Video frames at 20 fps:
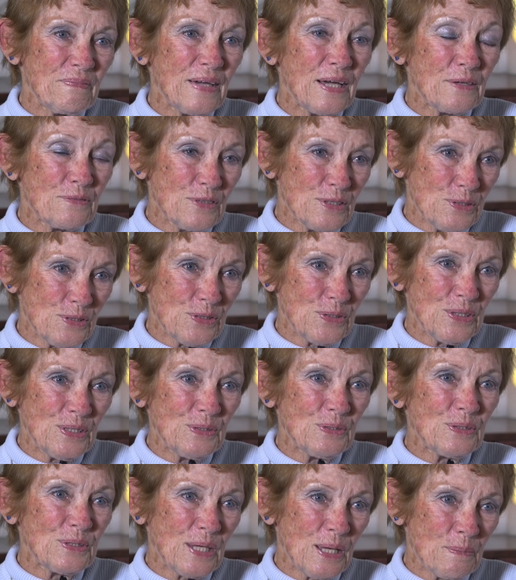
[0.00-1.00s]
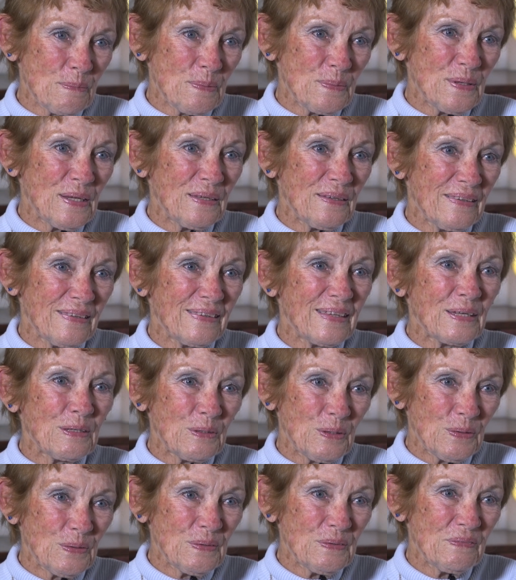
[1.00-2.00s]
I've enjoyed your company.
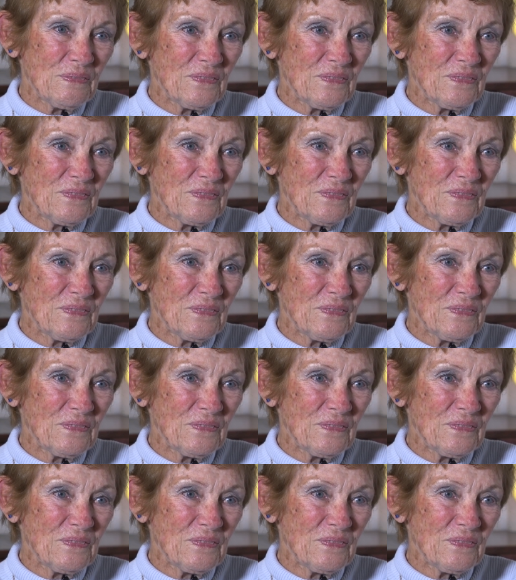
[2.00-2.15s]
Thank you.